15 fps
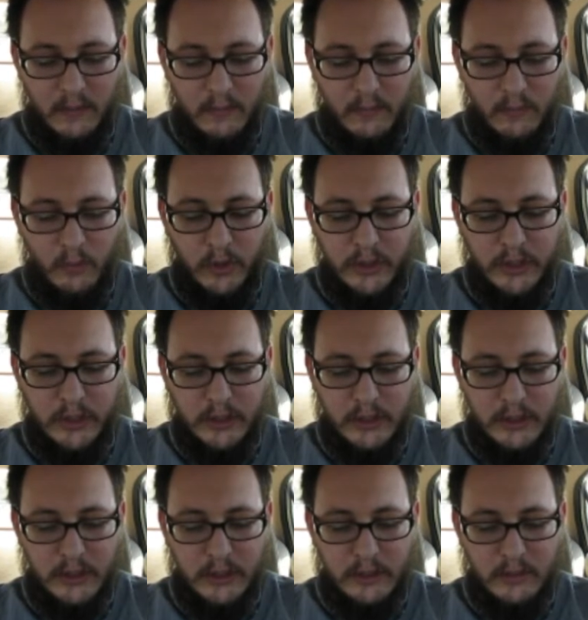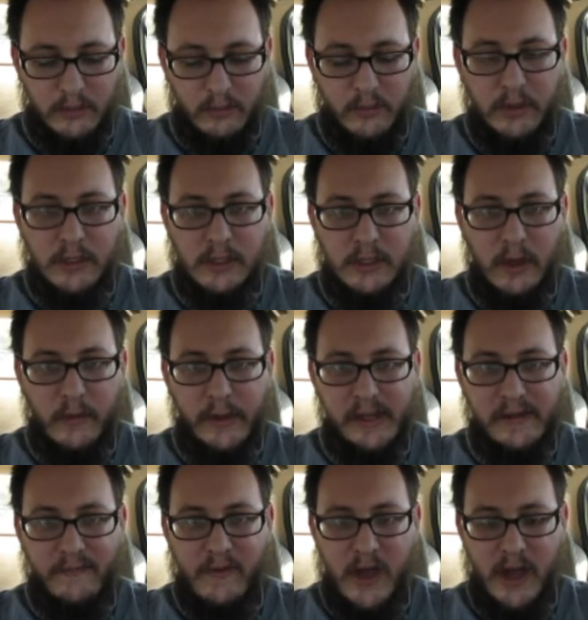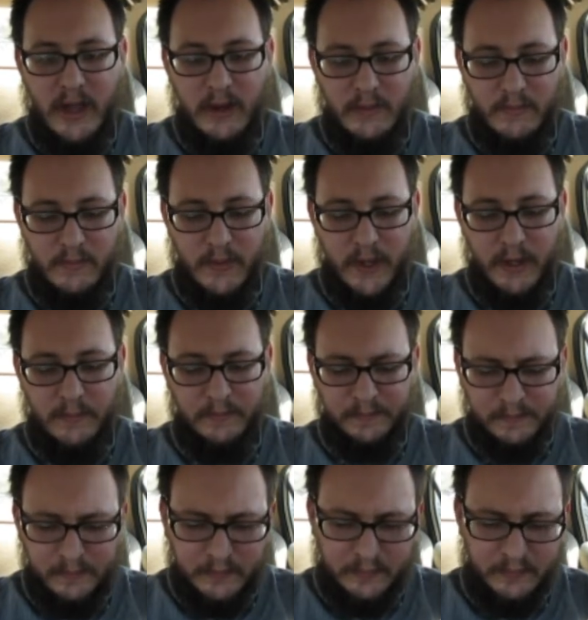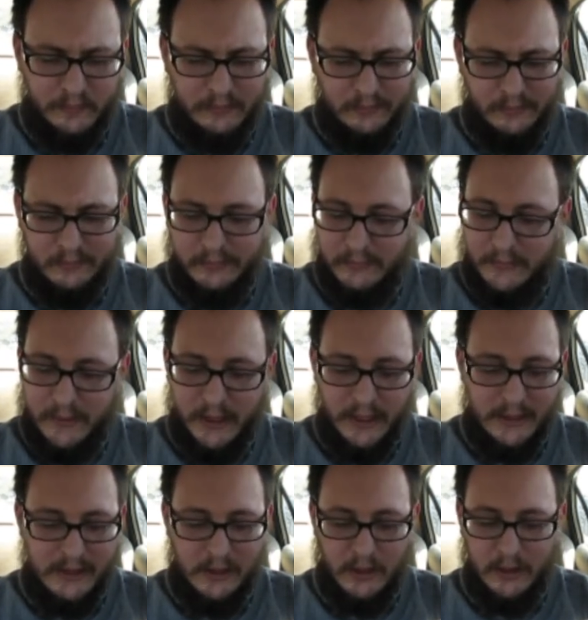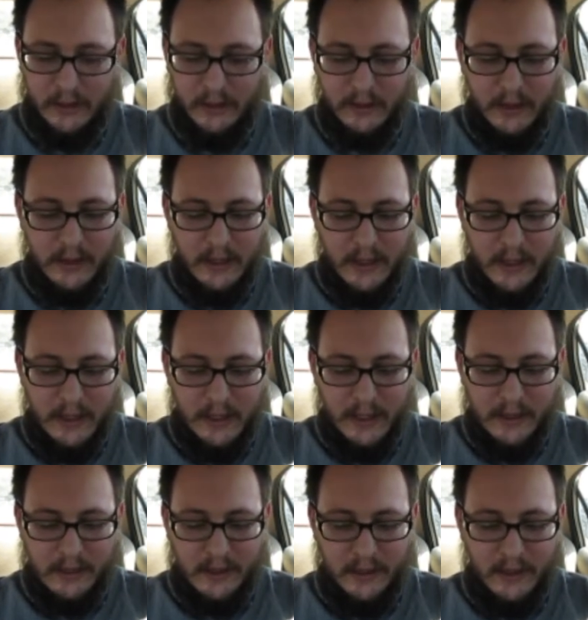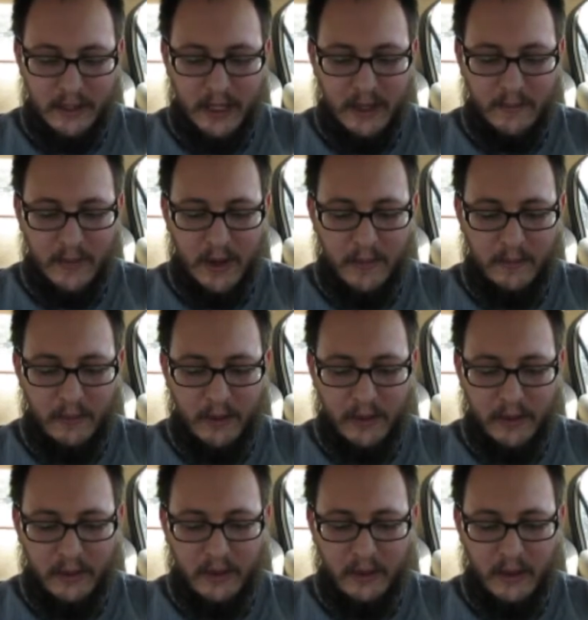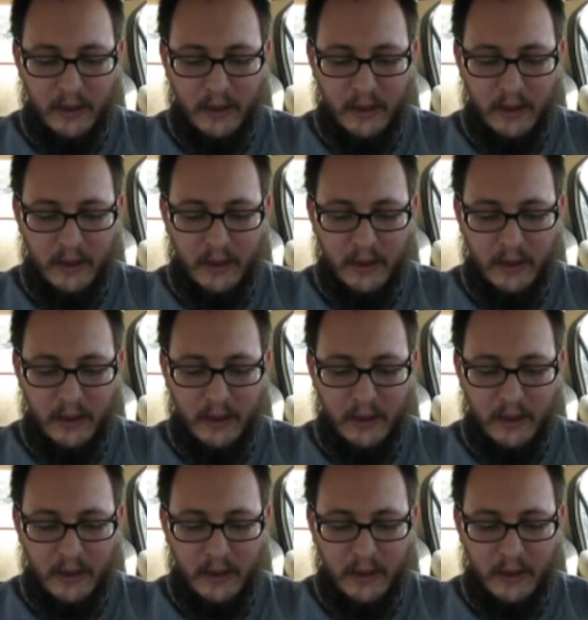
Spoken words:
which is always fun, but it's hard. It's hard to keep up with